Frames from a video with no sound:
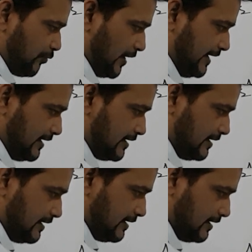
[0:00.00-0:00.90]
point,
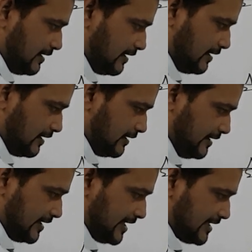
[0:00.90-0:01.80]

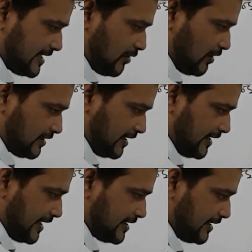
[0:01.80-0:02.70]
this is the
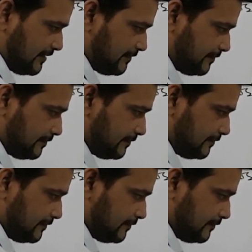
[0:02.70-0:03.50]
concentration